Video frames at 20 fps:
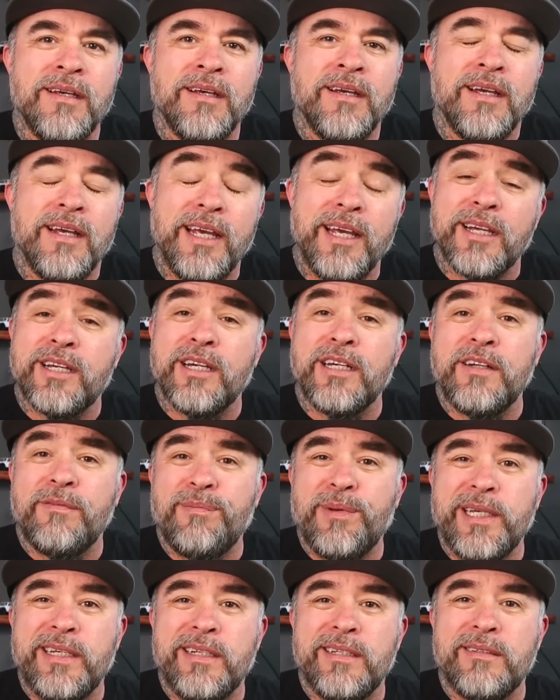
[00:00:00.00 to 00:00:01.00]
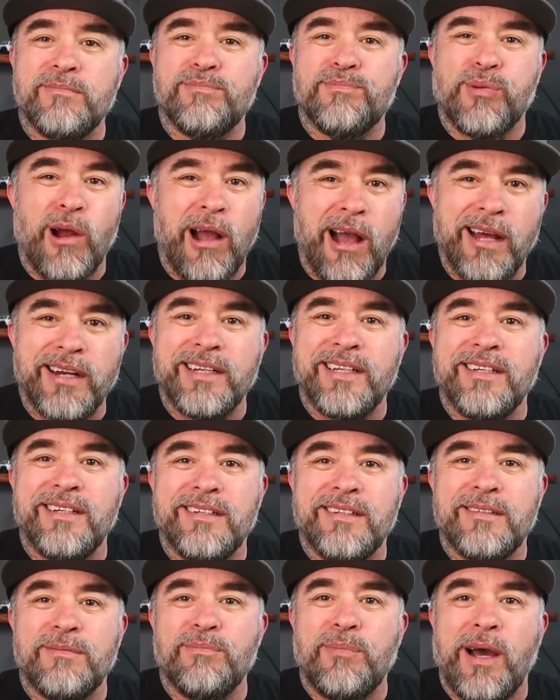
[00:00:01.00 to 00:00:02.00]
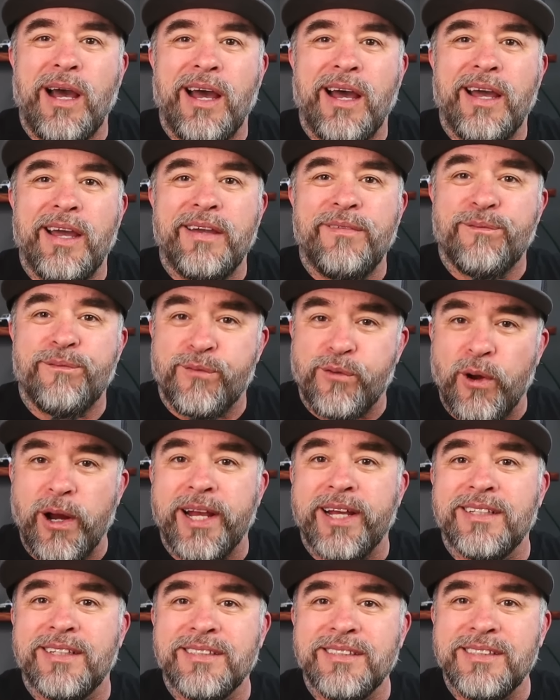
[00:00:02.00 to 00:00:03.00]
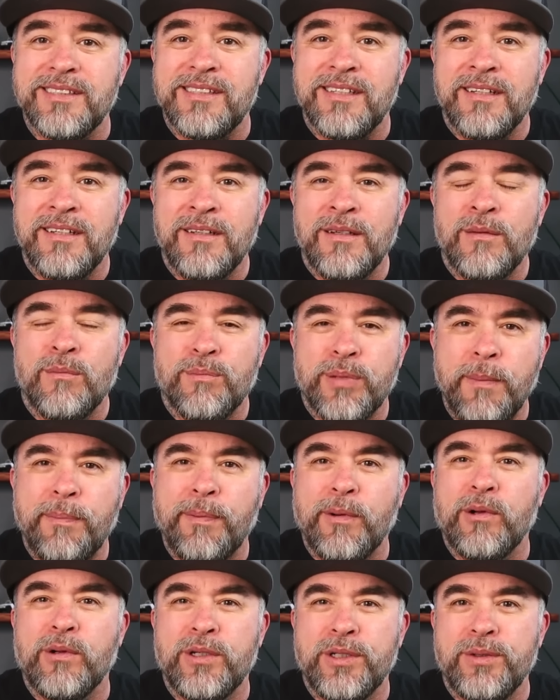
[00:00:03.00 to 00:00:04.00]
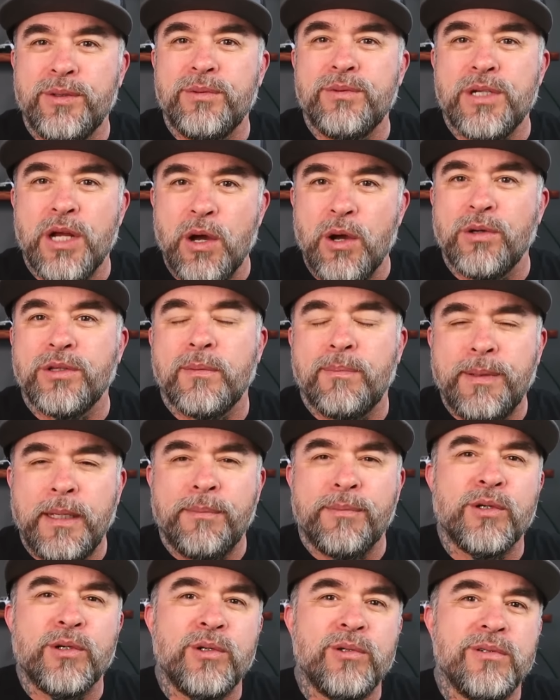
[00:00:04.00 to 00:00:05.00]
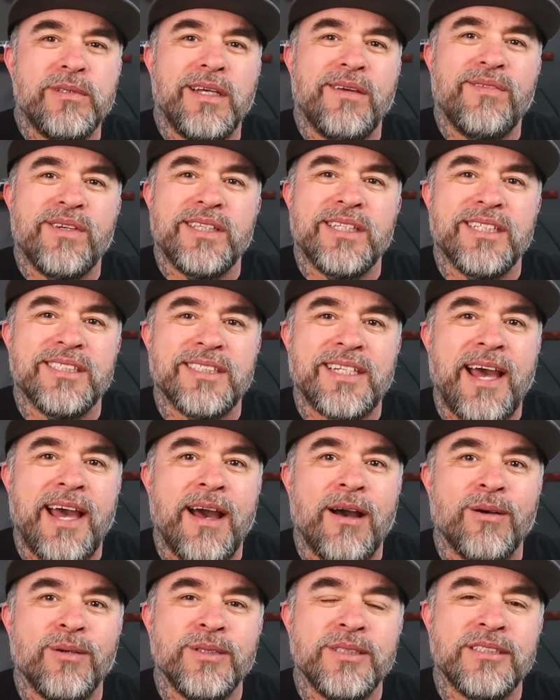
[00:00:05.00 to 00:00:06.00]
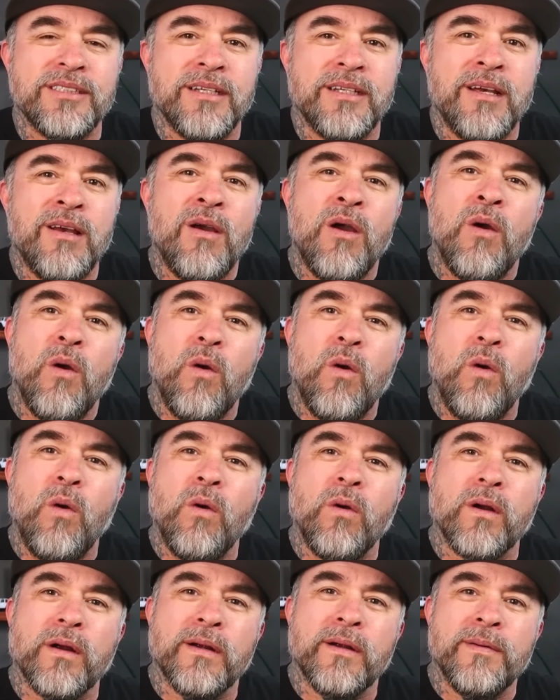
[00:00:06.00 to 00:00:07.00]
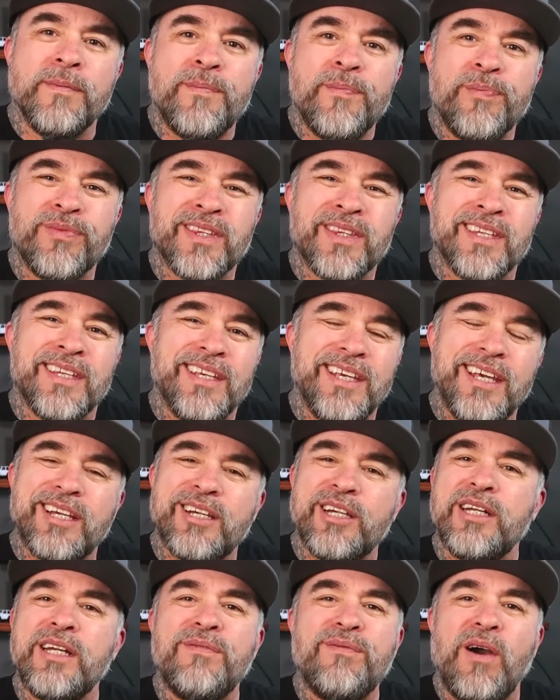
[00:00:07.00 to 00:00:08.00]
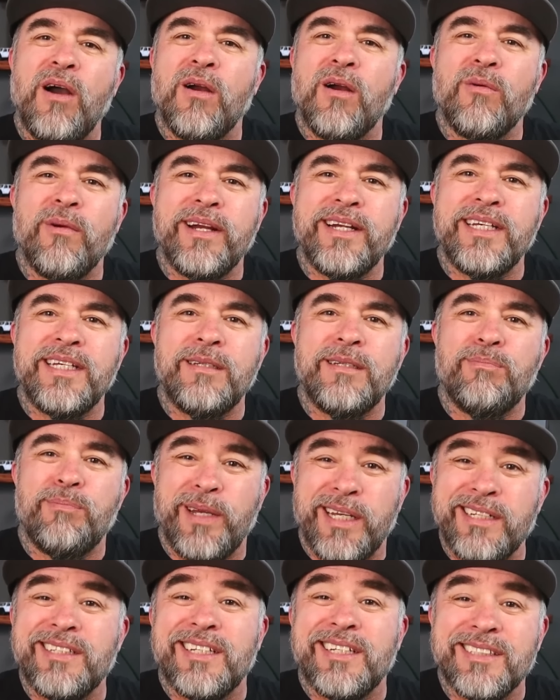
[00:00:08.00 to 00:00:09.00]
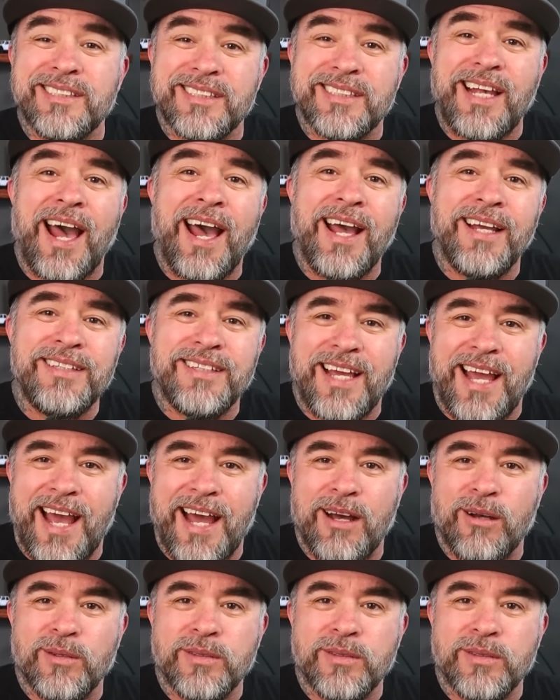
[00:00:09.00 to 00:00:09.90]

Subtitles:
It could have been brought in by friends, people who know the people who live in this house, or it could have already been inside the house.